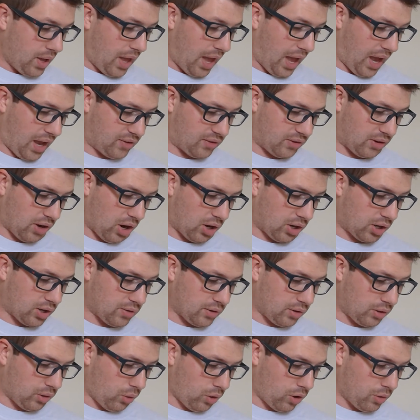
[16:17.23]
As the ark of
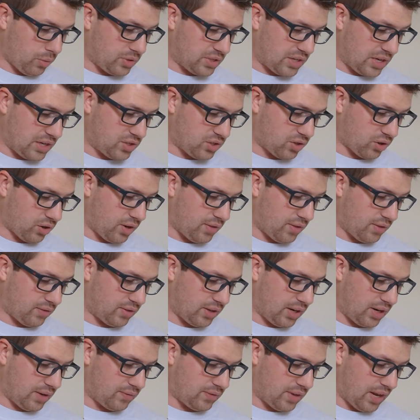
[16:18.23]
the Lord was entering the
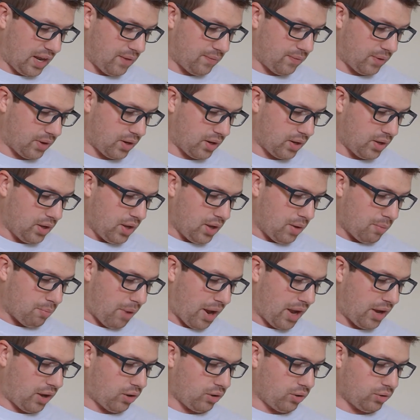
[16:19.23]
city of David,
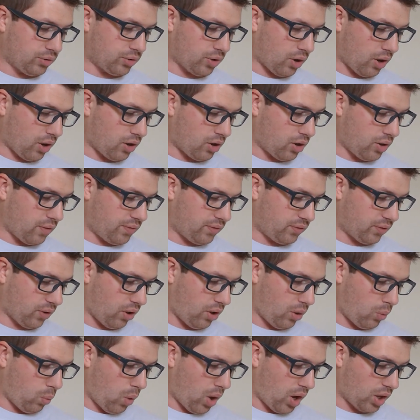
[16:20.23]
Michal, daughter of
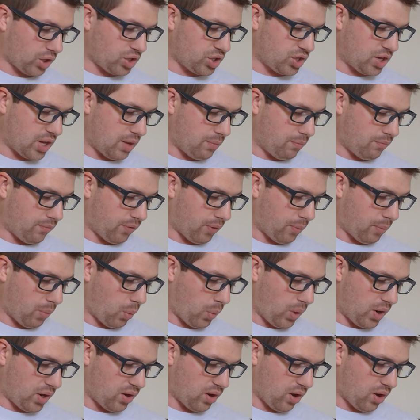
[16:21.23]
Saul, watched him from a
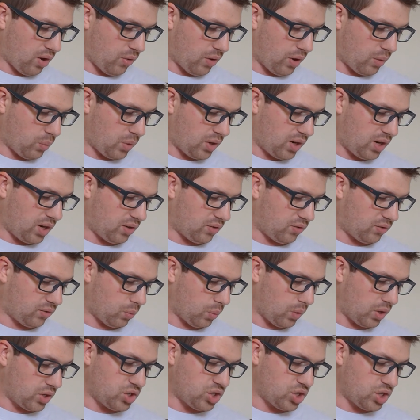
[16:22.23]
window, and
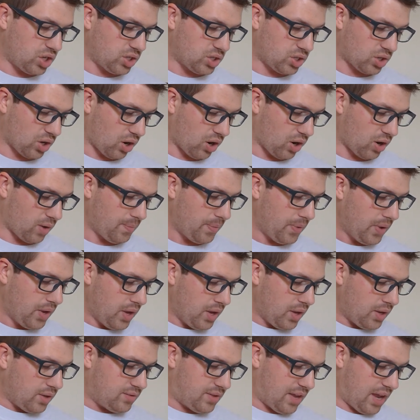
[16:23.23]
when she saw
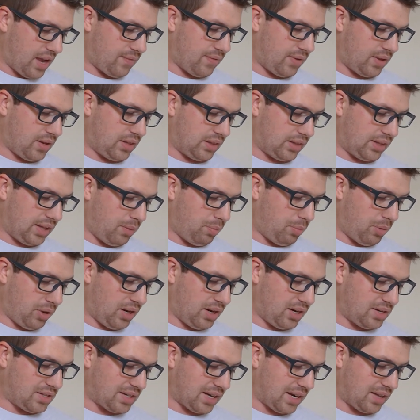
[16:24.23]
David leaping
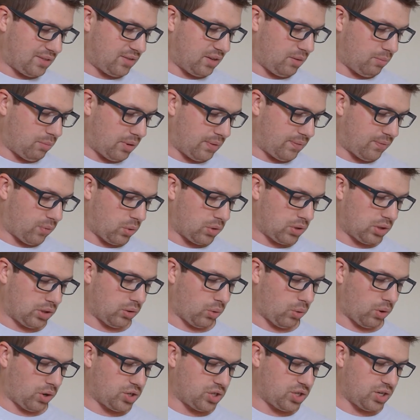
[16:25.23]
and dancing before the
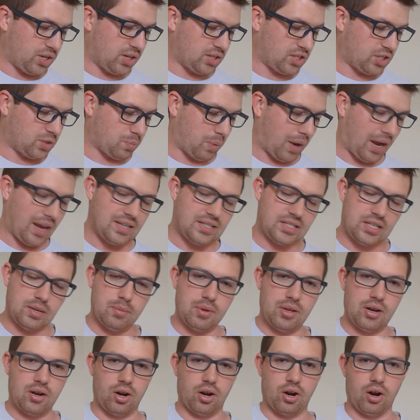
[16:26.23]
Lord, she despised him
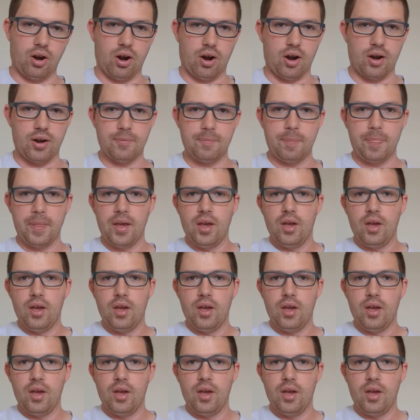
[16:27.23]
in her heart.